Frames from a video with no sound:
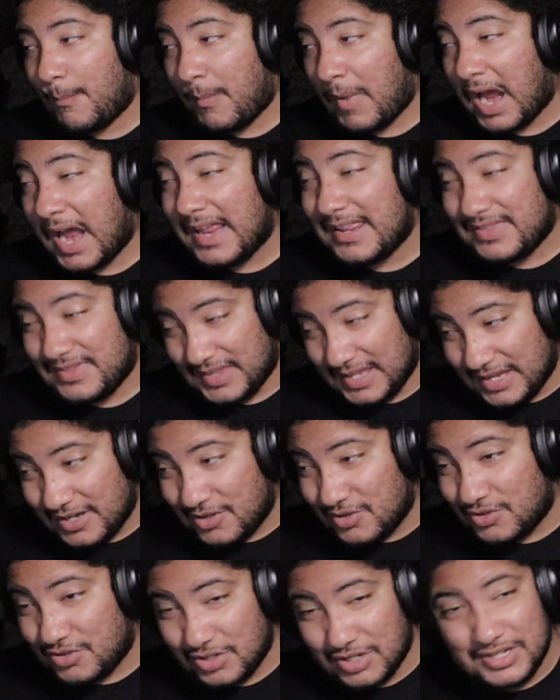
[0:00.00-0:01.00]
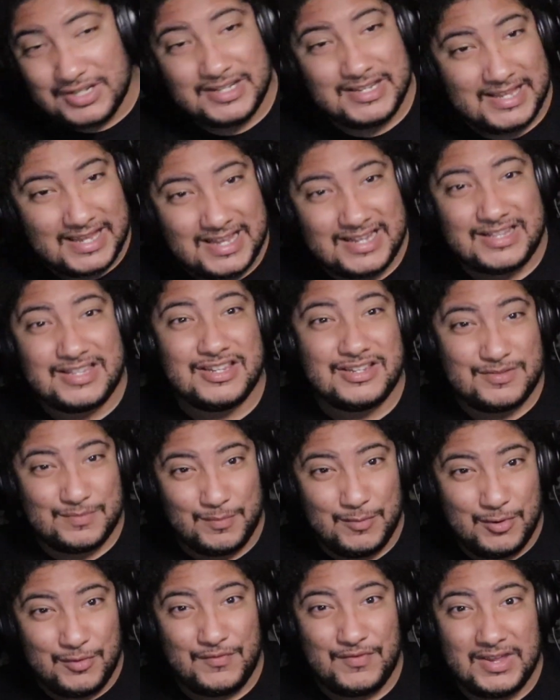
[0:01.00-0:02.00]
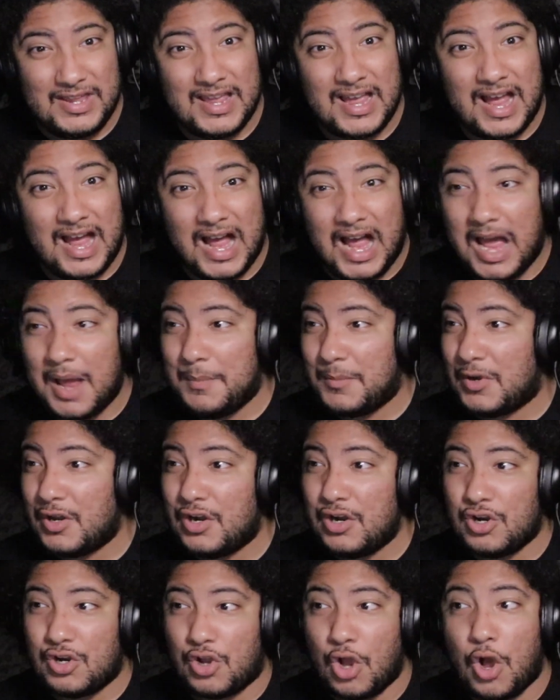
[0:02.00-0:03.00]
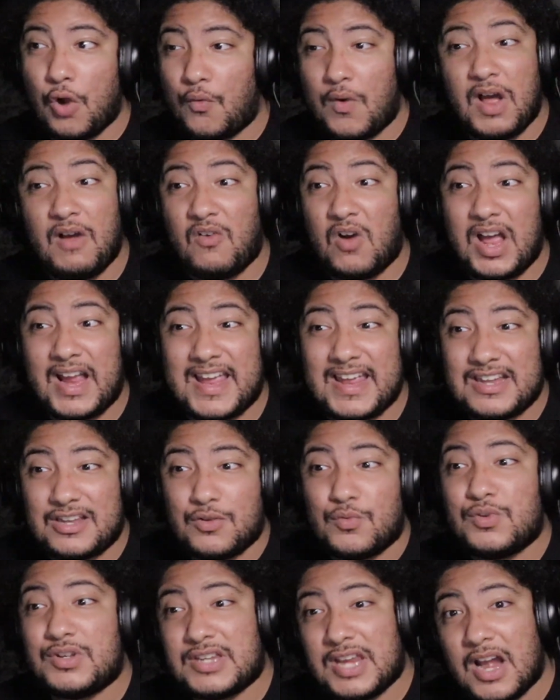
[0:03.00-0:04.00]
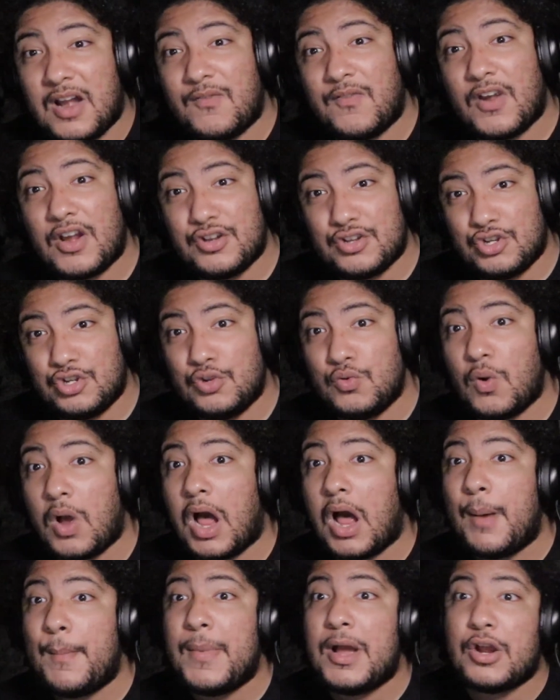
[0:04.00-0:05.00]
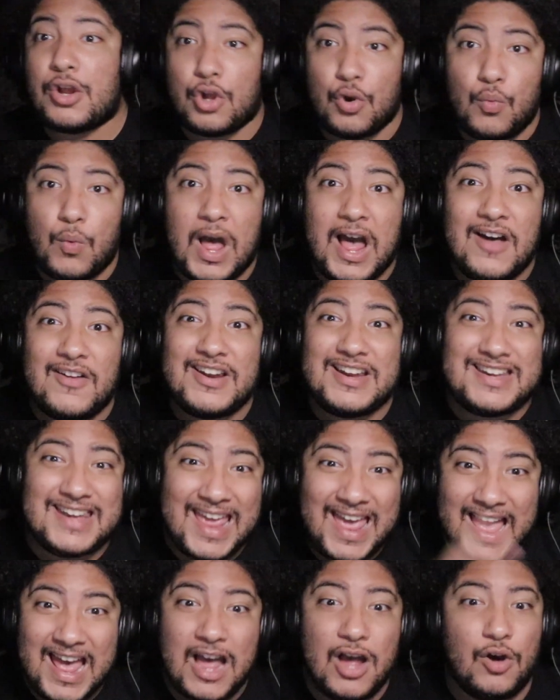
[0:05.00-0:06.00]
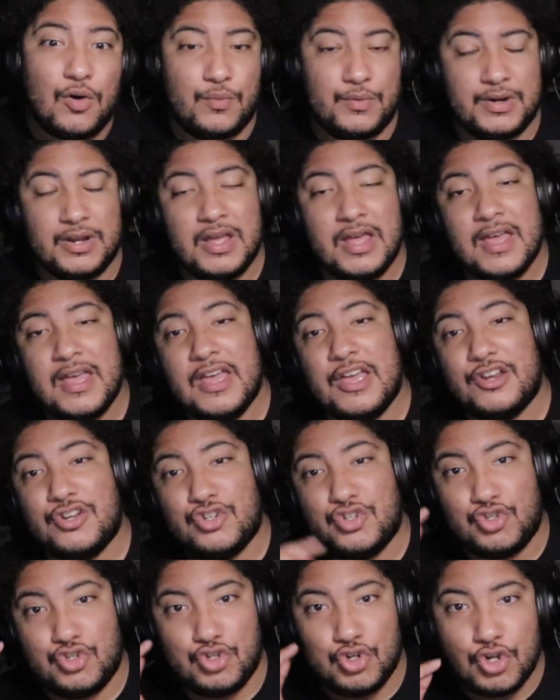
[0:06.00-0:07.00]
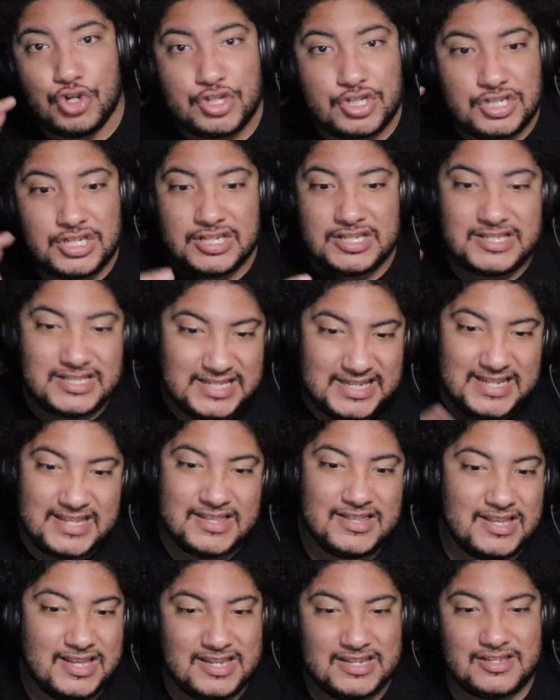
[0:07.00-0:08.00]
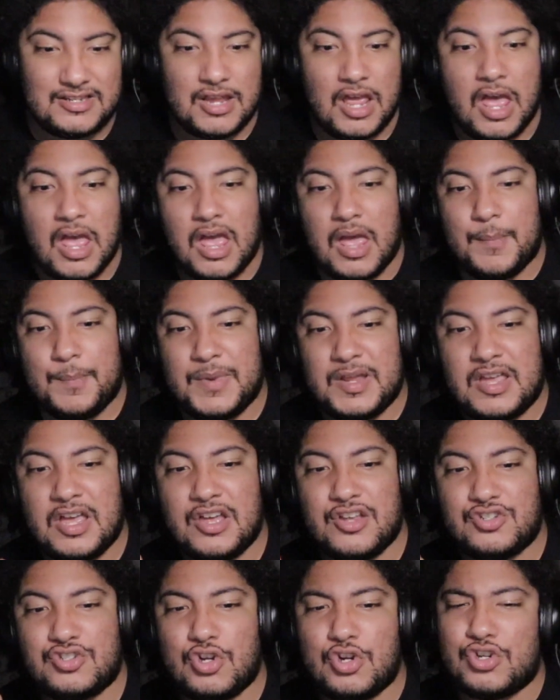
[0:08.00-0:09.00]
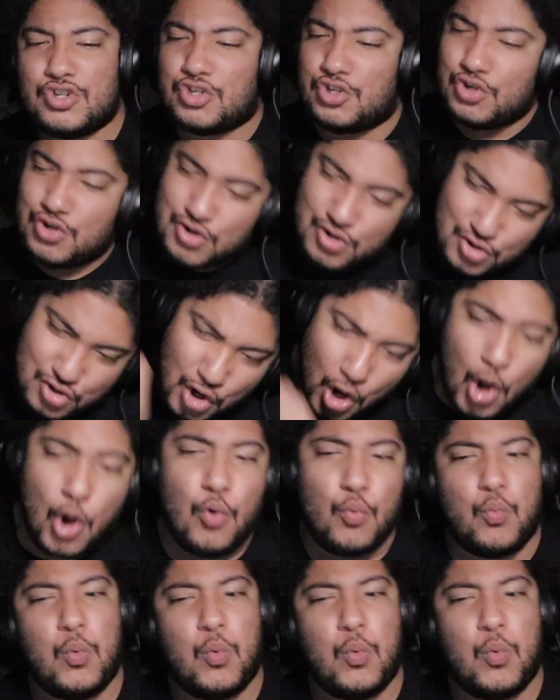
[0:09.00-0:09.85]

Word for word: my theater doesn't get this movie, I'm gonna go, like I did with Terrifier two, I'm gonna go out of town just to see this, because there's no